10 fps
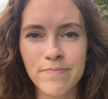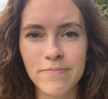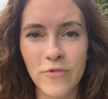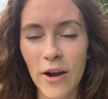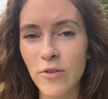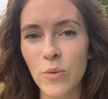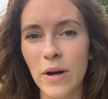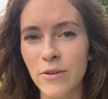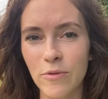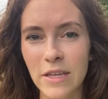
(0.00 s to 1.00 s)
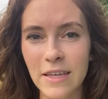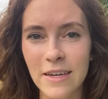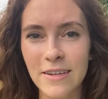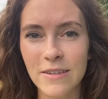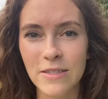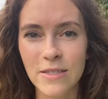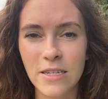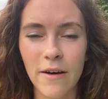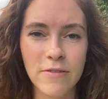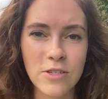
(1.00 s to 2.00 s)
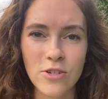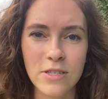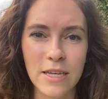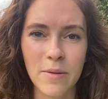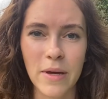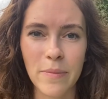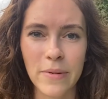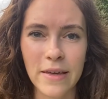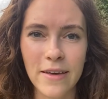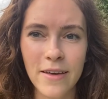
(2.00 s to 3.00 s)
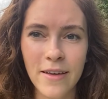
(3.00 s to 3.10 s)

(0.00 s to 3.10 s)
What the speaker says: for everyone, really, as tough as your skin may be,